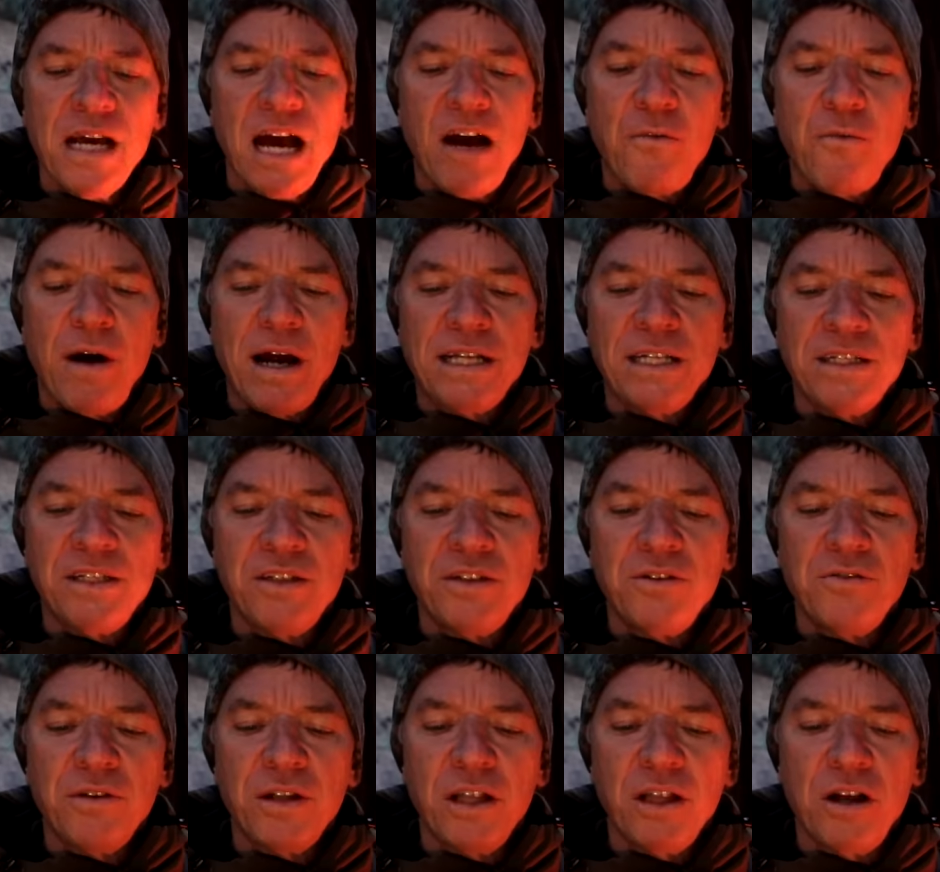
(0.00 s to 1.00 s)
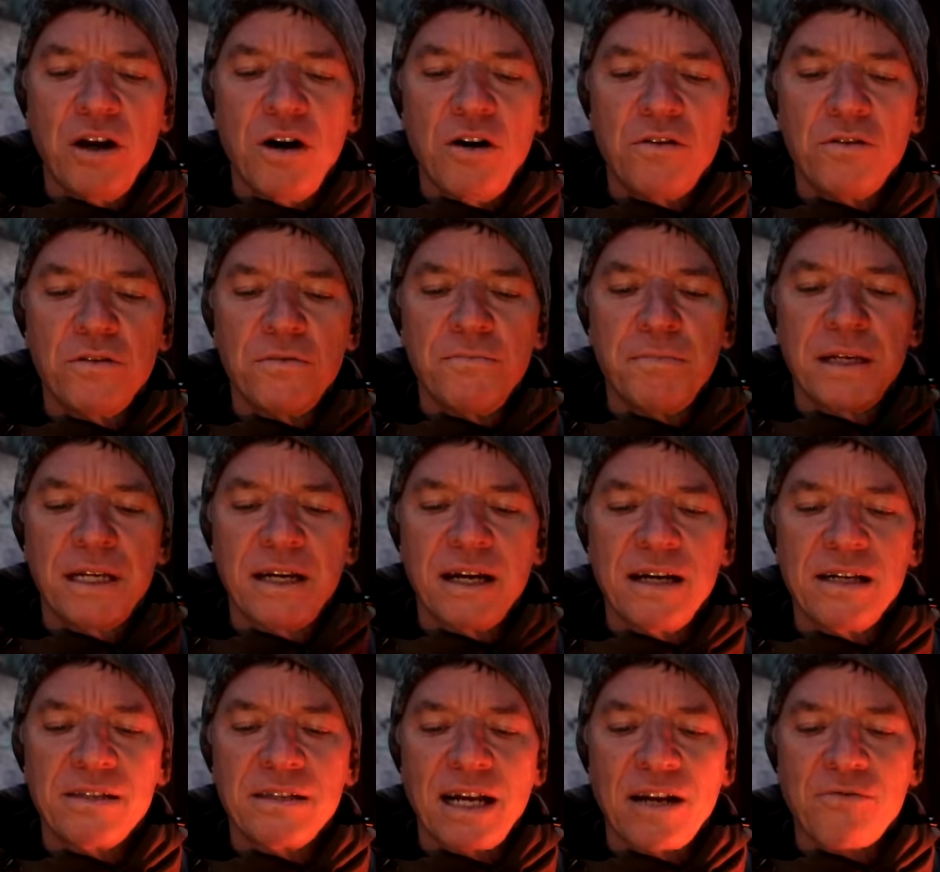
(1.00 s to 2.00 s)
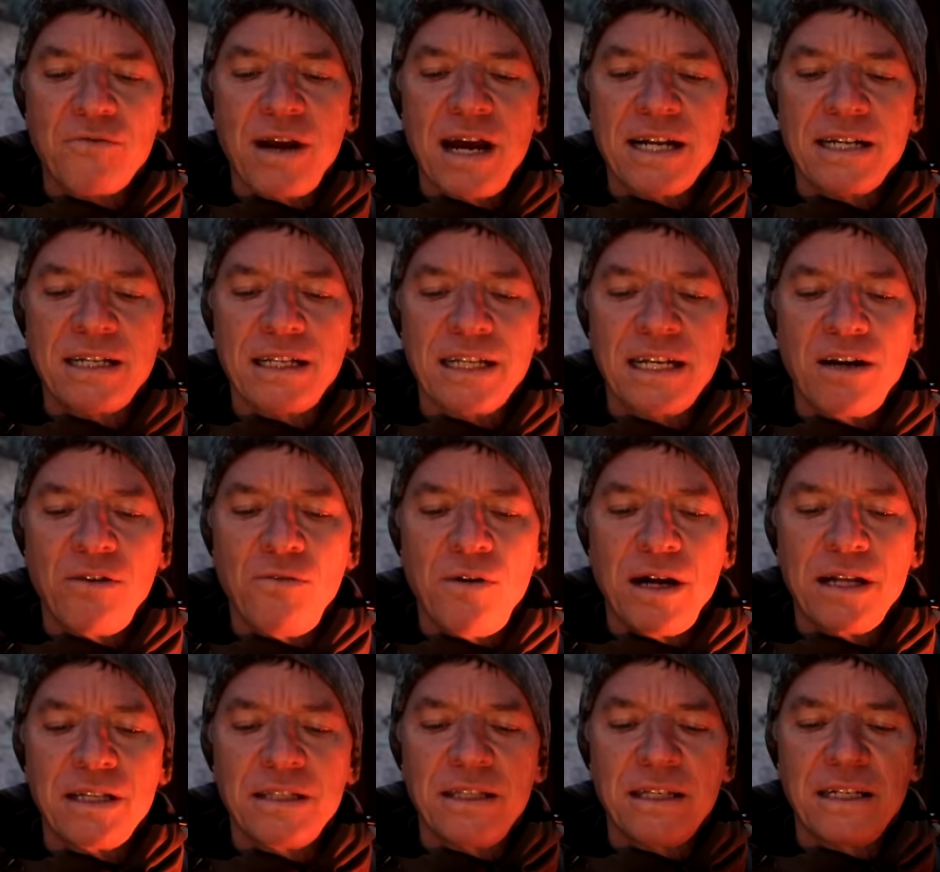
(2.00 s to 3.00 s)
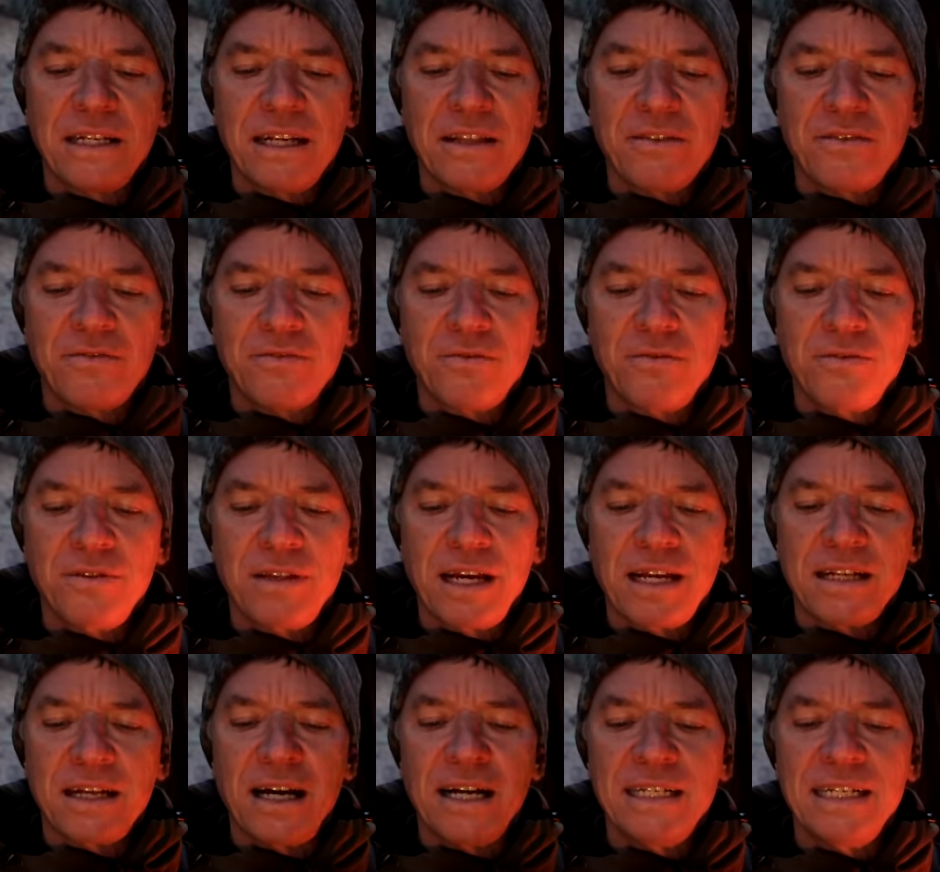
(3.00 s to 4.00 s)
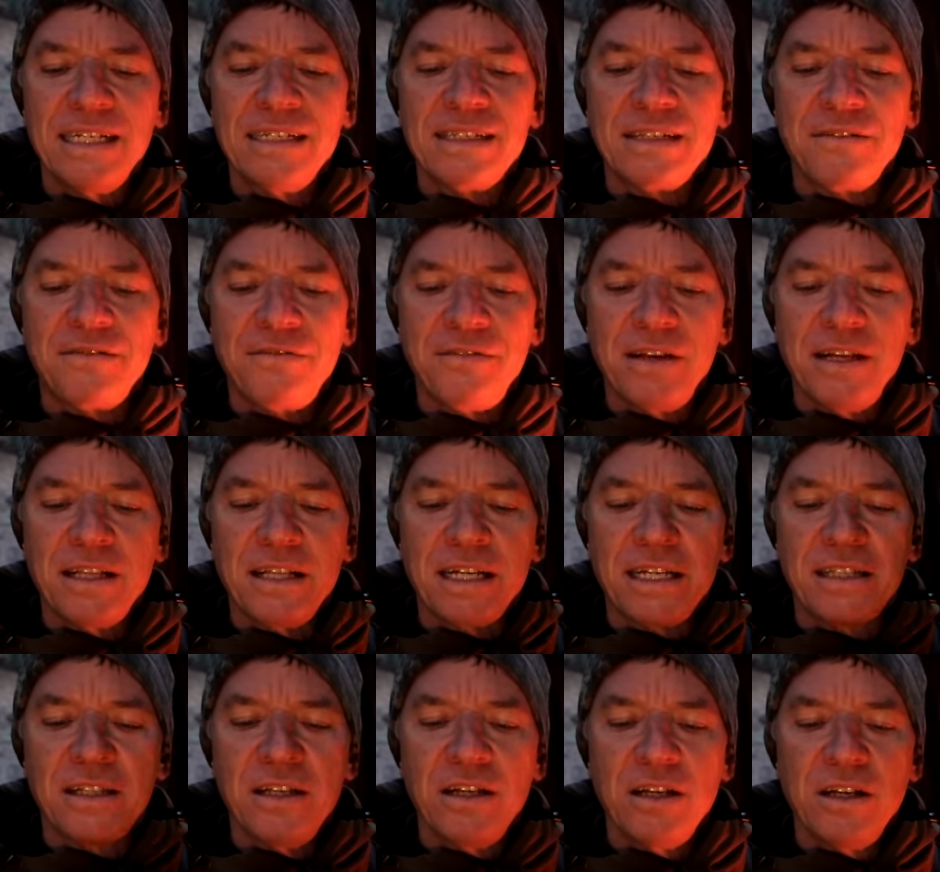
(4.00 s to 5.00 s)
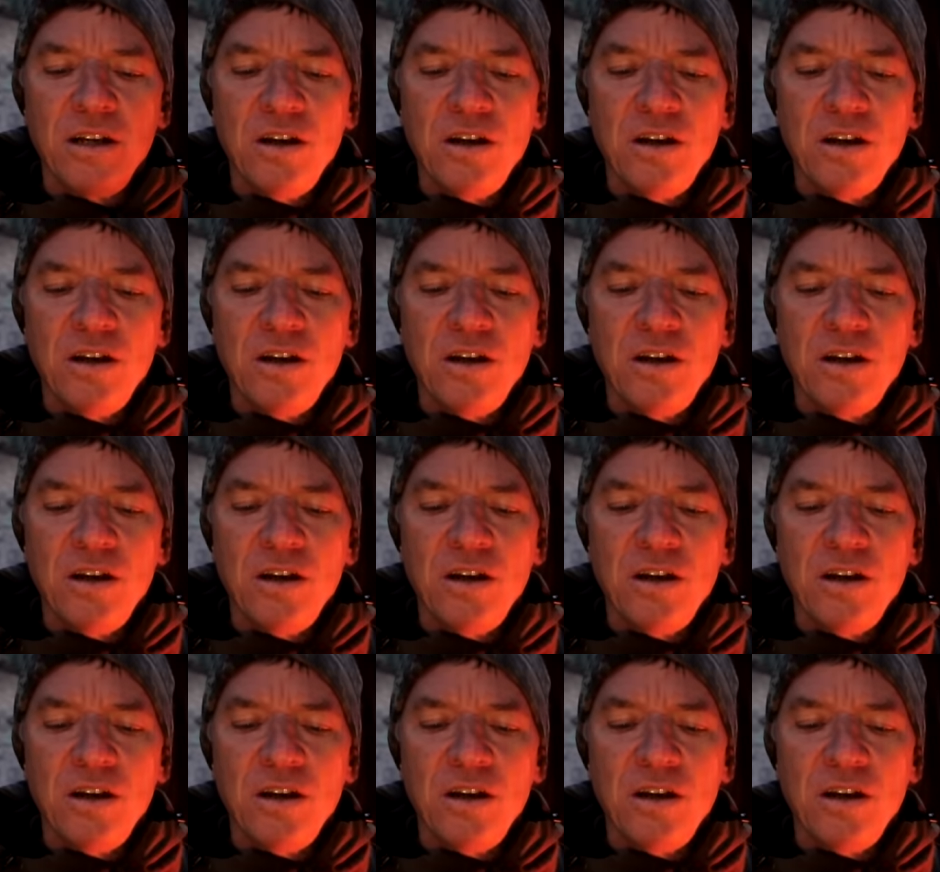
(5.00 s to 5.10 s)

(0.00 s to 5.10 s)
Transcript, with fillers: I wanted to do it alone because, ironically, I wanted to get through that uneasy feeling